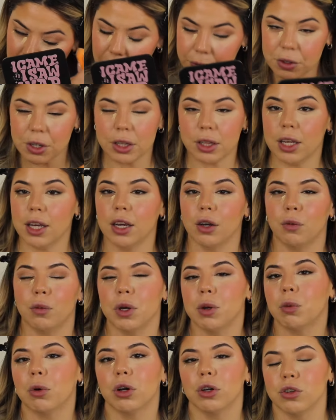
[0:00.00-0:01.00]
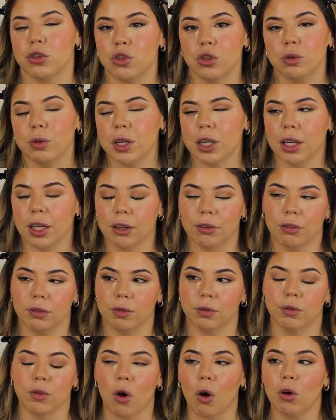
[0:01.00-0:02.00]
have to think, we weren't doing
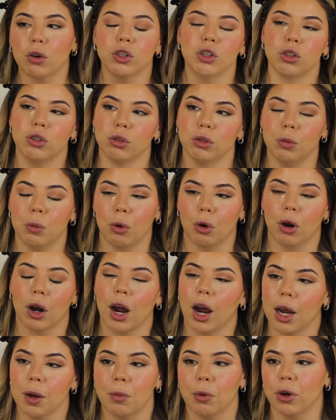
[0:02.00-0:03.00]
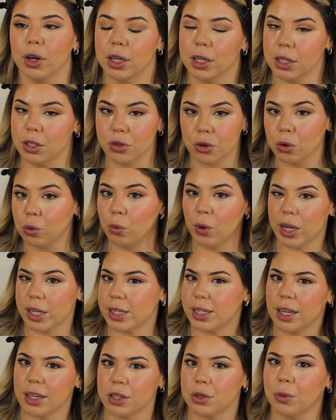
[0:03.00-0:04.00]
volume or hybrids or wet
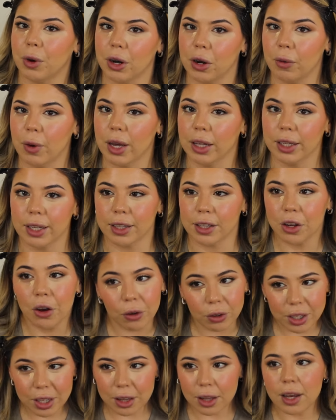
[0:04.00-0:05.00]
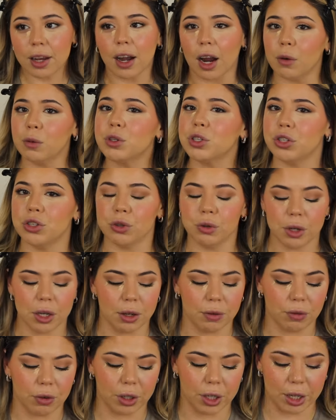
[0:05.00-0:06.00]
sets right away. Like the only thing I was
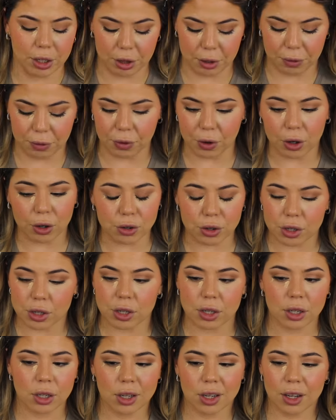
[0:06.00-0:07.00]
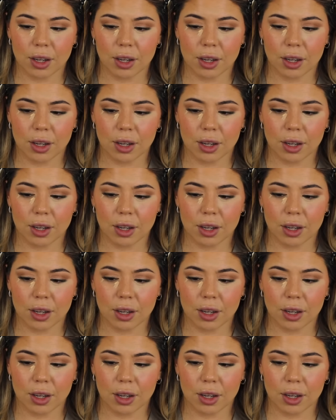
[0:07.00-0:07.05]
doing for like the first